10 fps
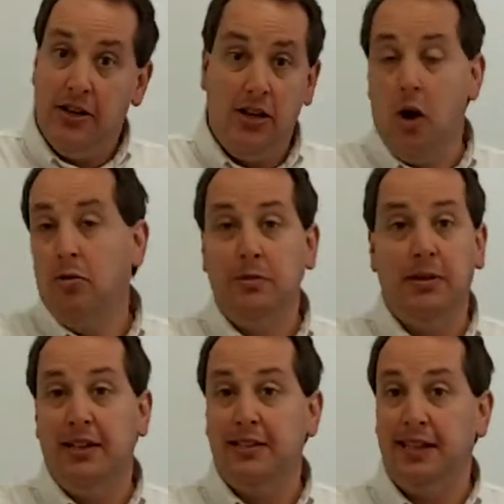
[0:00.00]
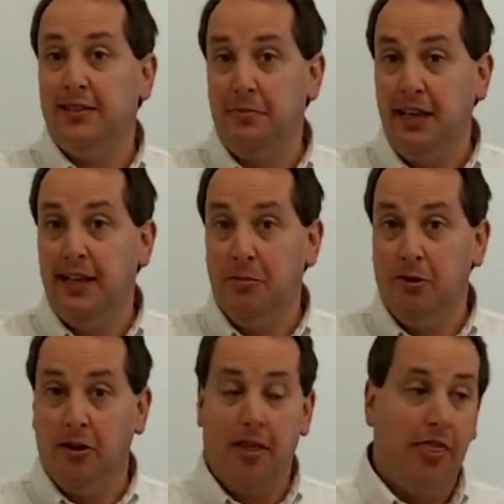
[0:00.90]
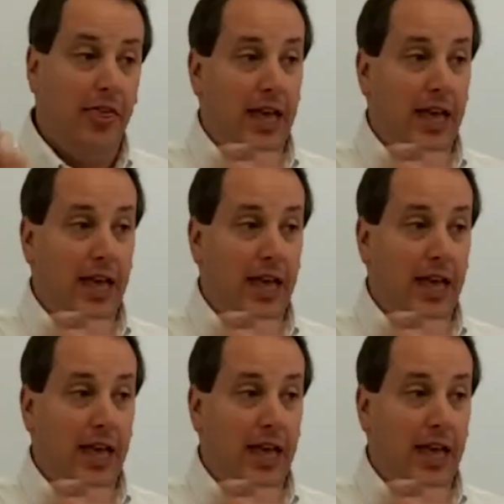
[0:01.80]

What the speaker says: no one would be listening to me anymore.